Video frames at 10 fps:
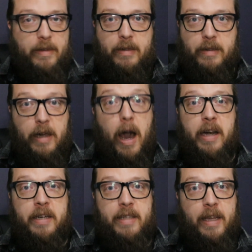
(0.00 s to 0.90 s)

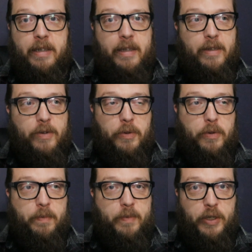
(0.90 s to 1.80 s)
God Intended
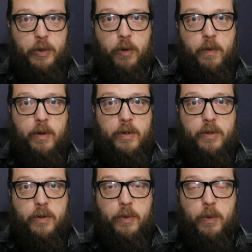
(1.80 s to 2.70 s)
or The
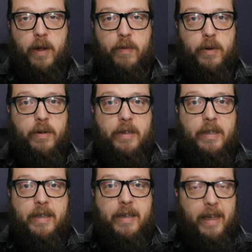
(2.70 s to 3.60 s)
Universe or whoever,
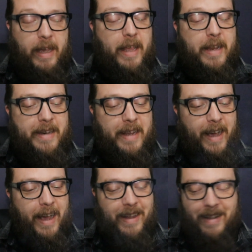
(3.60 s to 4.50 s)
and
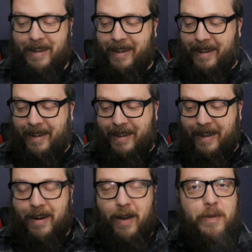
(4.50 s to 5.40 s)

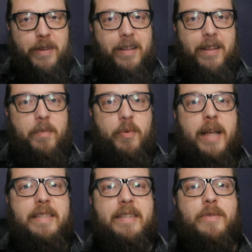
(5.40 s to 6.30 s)
the
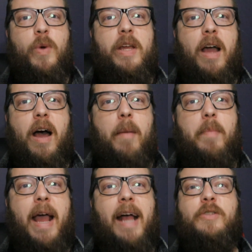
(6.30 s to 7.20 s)
prices went
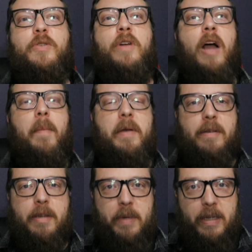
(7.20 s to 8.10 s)
up
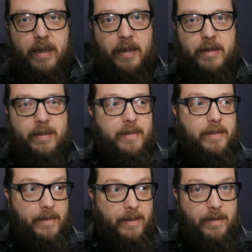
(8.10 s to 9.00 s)
astronomically
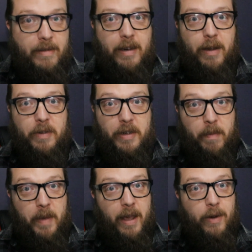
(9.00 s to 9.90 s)
because, the
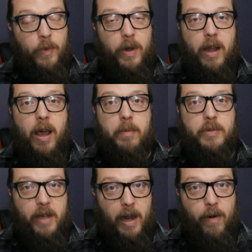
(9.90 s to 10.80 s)
demand went up,
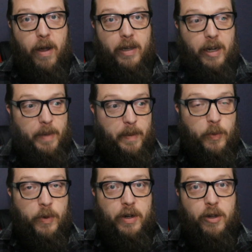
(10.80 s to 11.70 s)
skyrocketed.
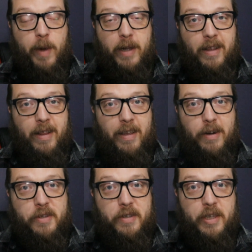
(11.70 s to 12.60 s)
People wanted to go back to the
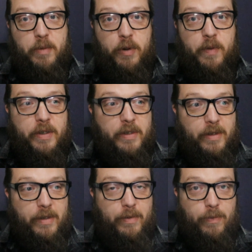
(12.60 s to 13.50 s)
theaters to see movies
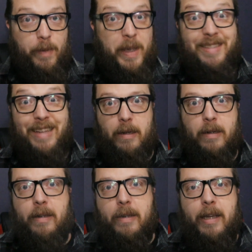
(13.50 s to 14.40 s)
because we missed it.
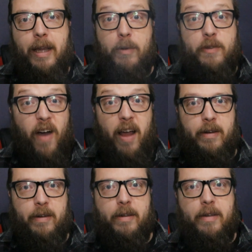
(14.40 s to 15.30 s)
It was
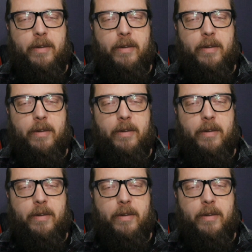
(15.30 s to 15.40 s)
fun.